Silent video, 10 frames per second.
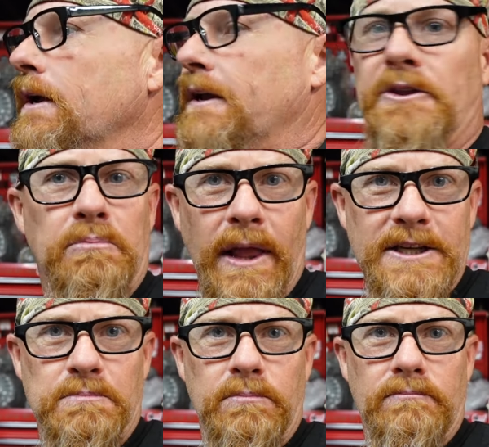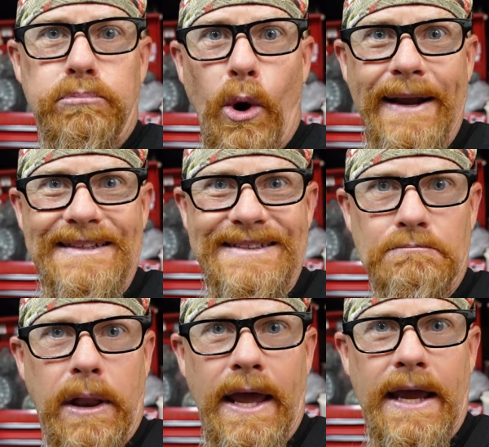get the brakes, brakes
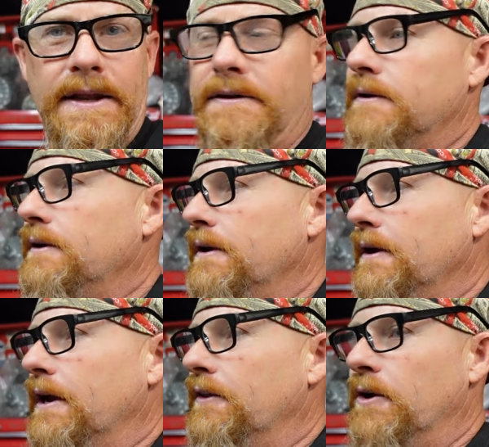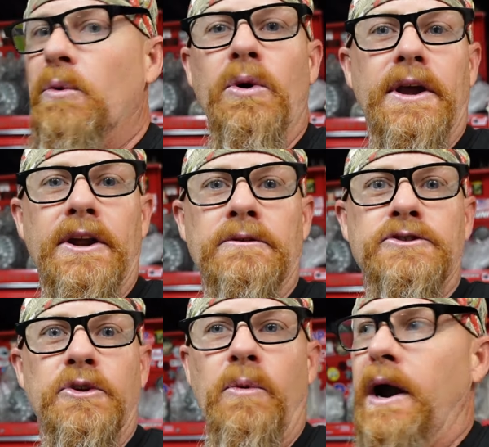bled, and then we'll get
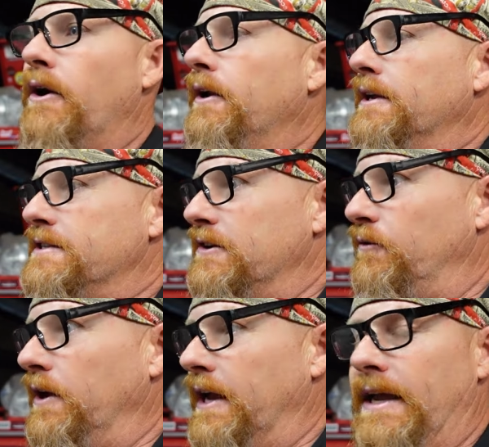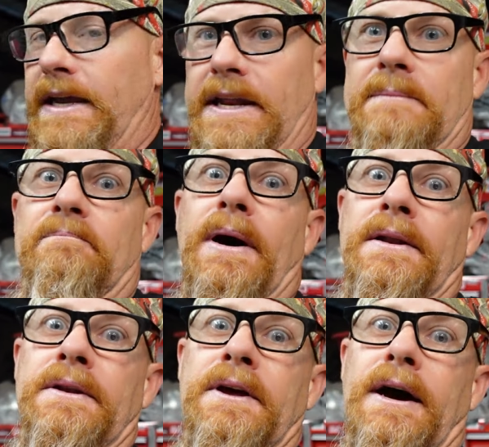onto the wiring and see if we can't get it
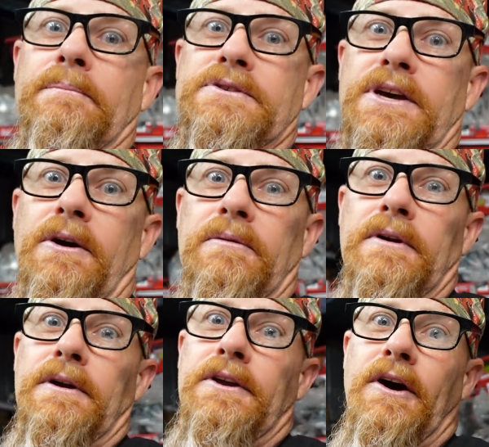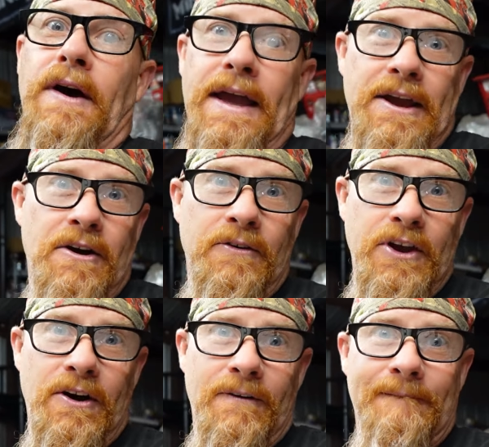buttoned up. So, y'all hang on,
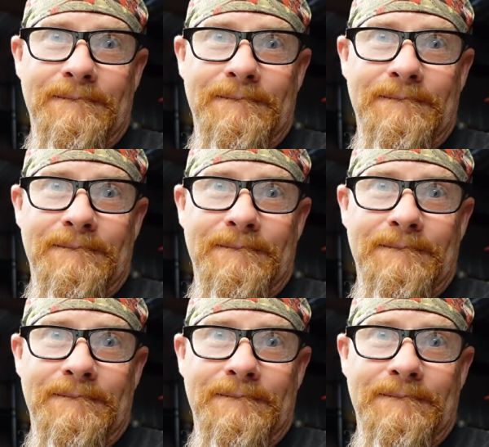y'all.